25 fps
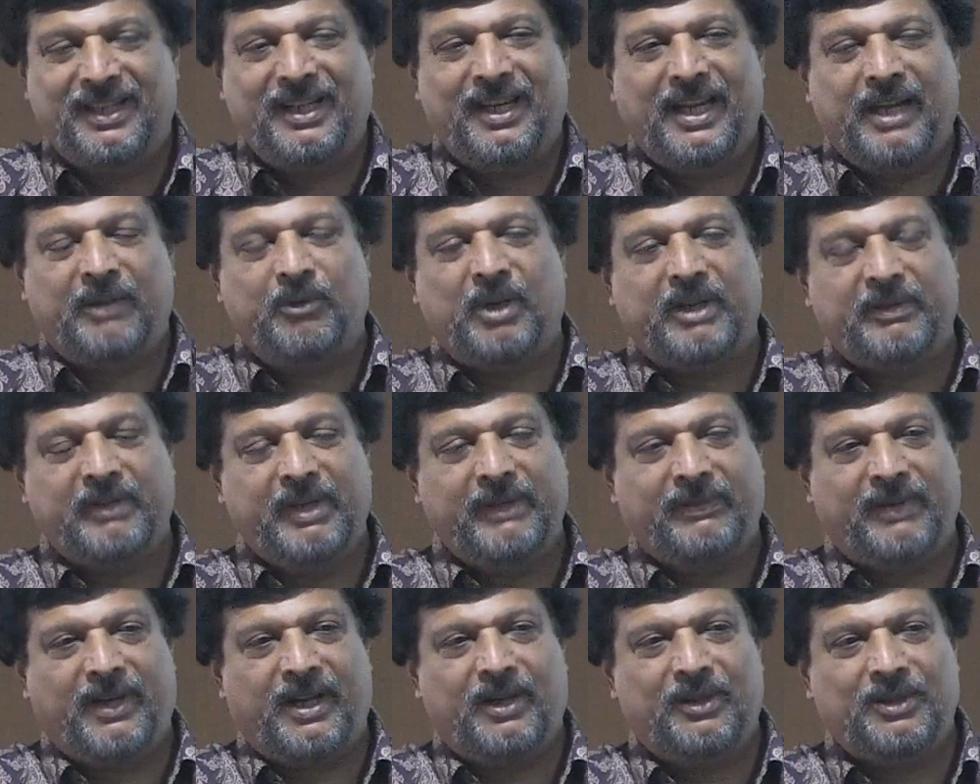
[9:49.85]
And what
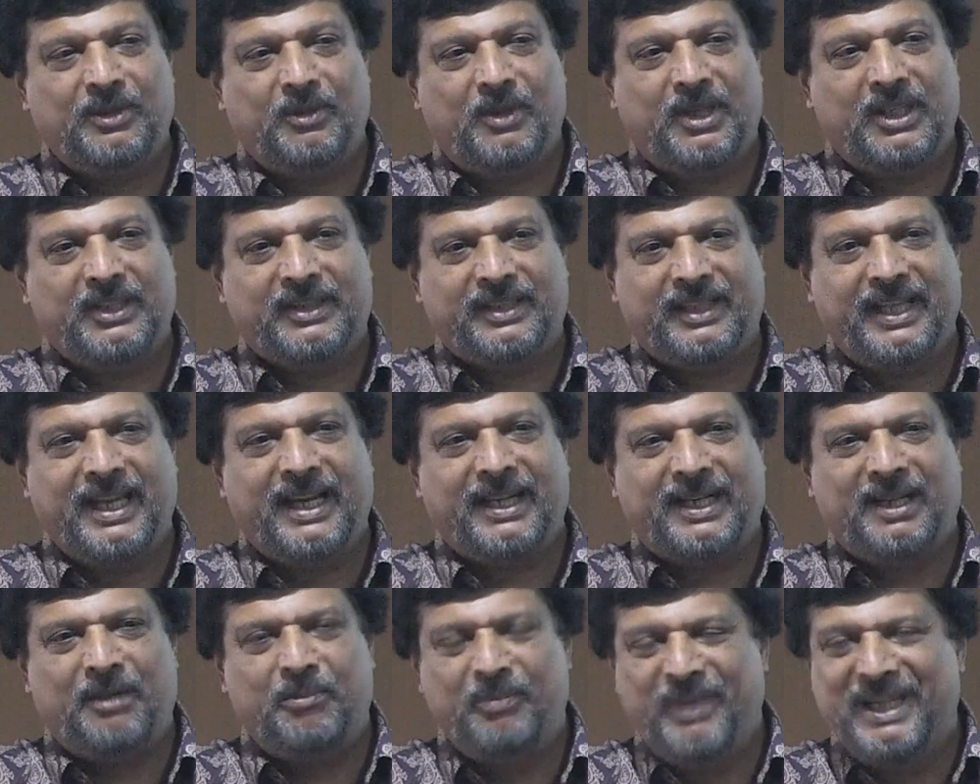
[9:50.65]
we found was
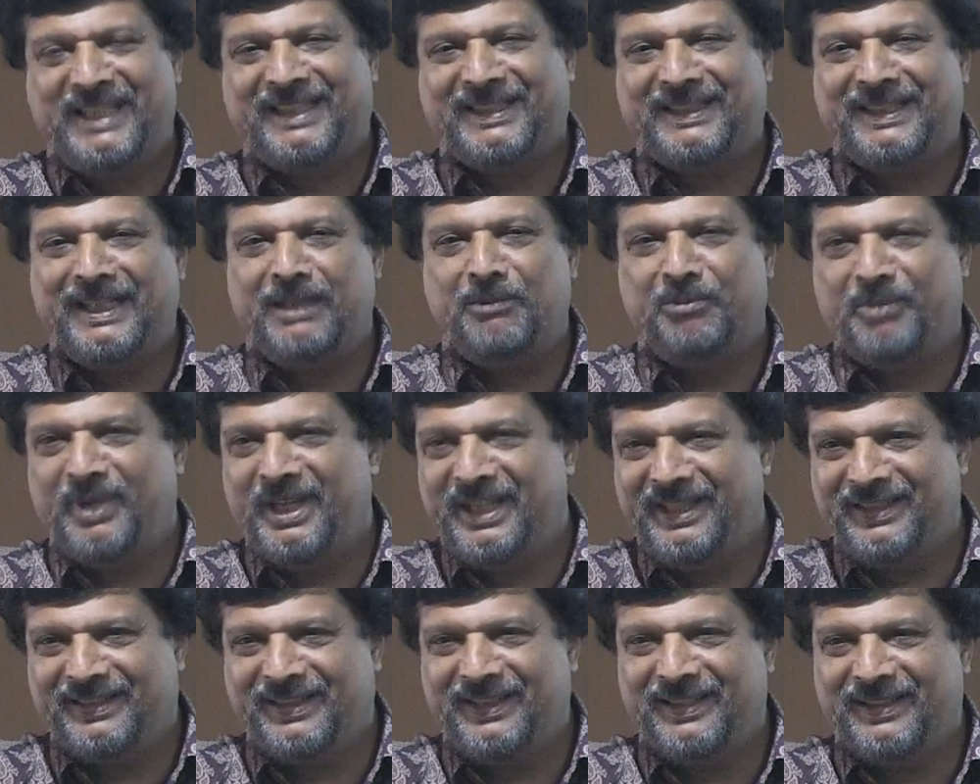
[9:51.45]
there are bits and
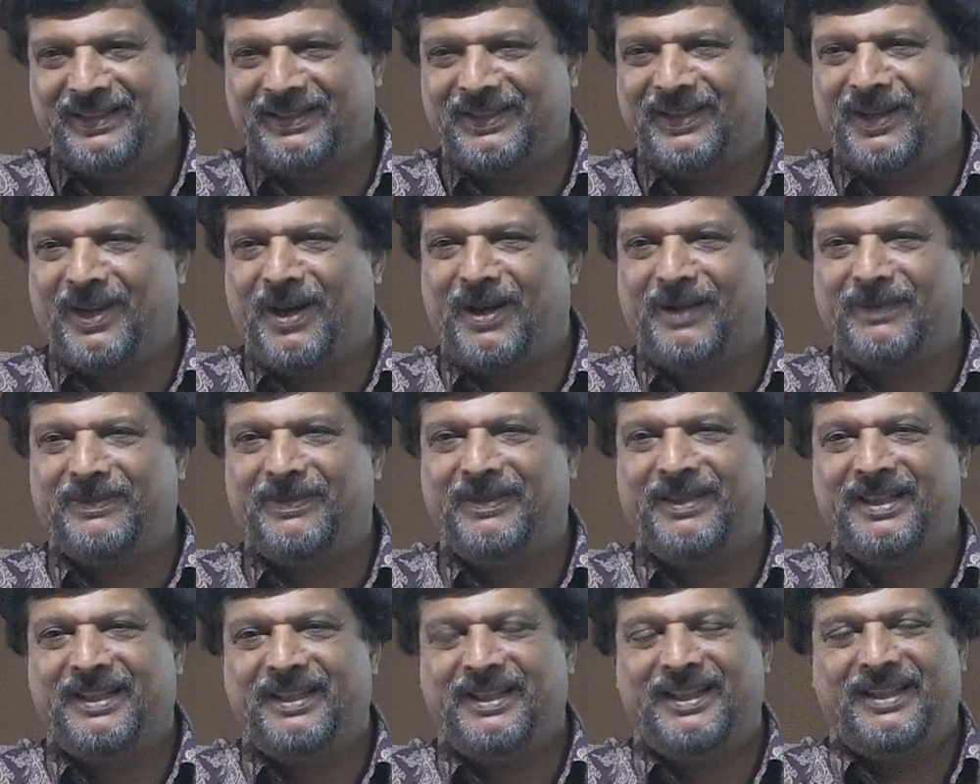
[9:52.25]
pieces
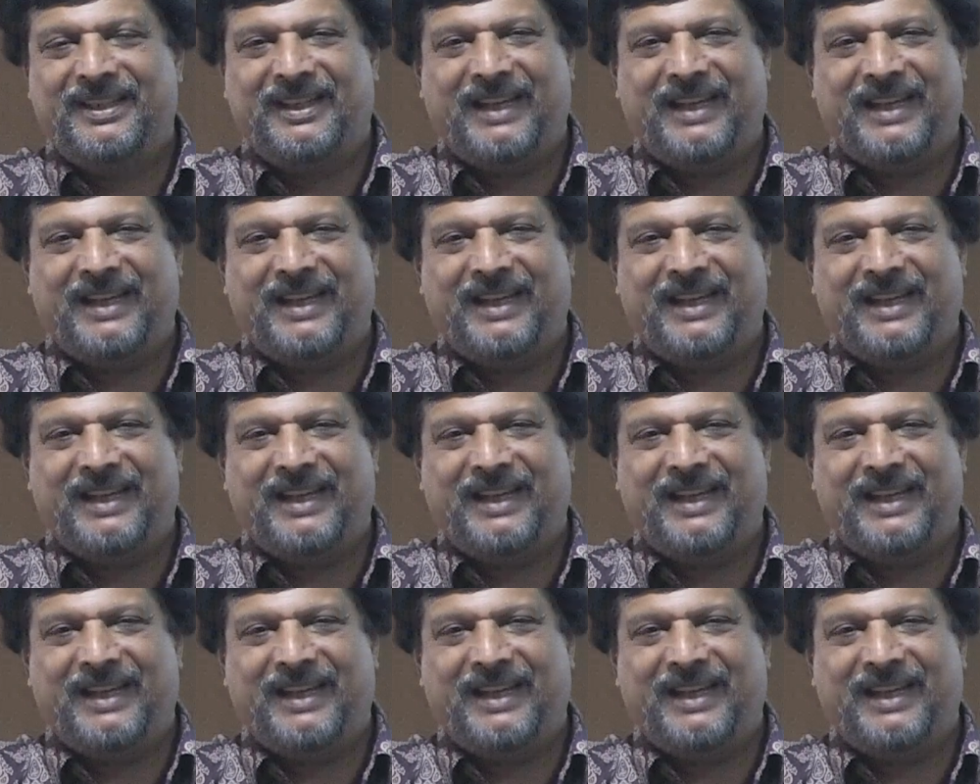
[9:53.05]
of